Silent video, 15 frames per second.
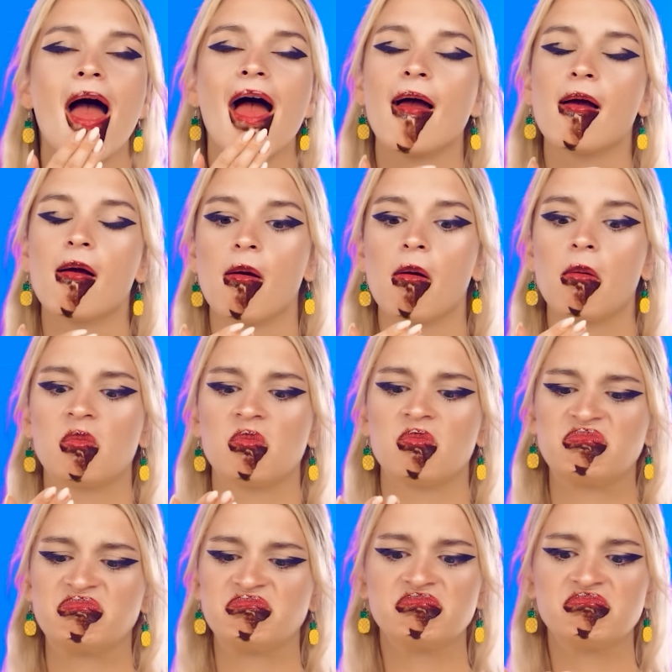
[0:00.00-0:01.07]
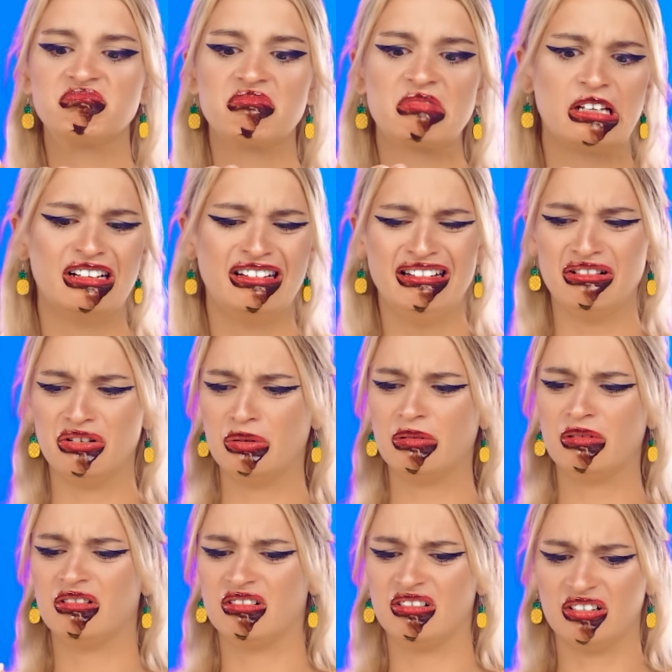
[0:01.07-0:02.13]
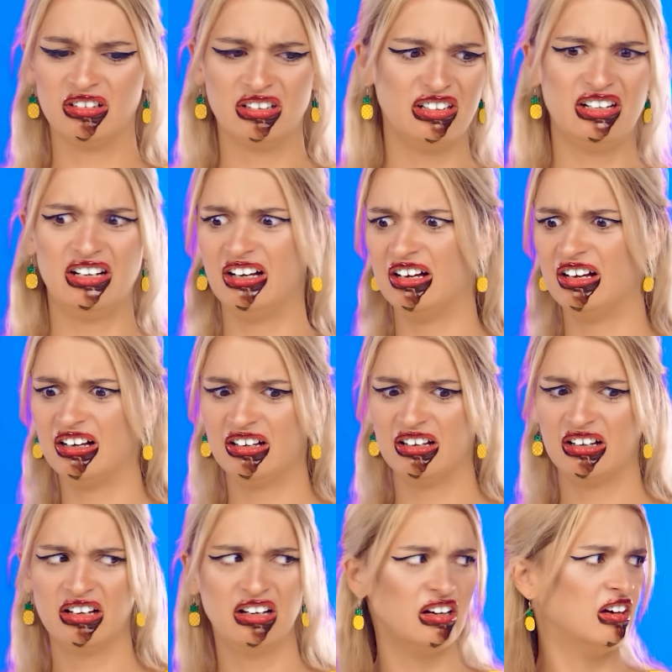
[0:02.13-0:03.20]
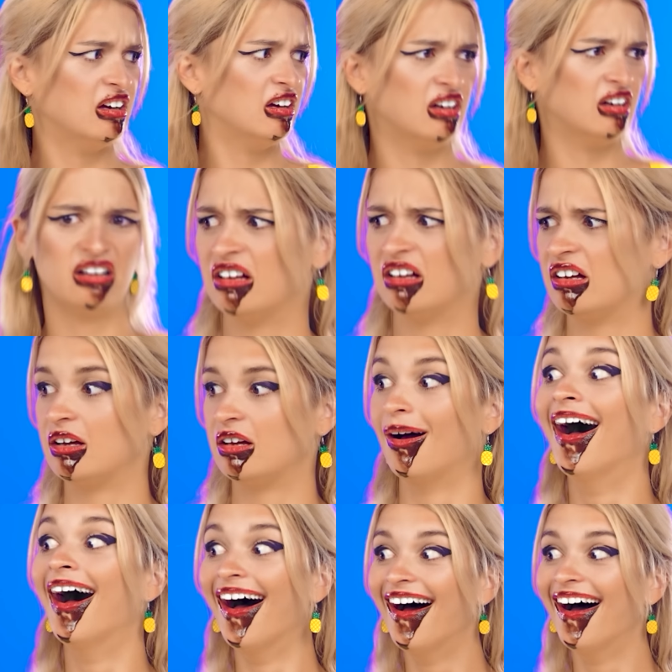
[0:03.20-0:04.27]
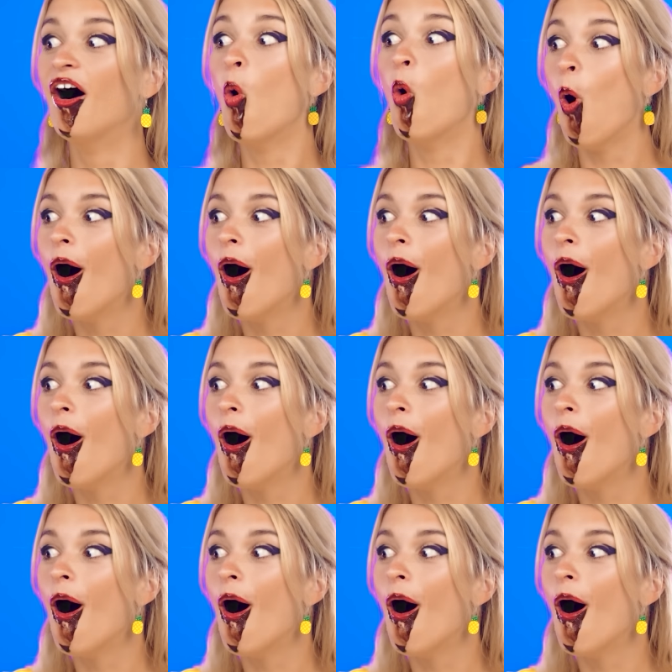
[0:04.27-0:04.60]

Ugh, now I'm all dirty. I'm gonna need something to wipe my face.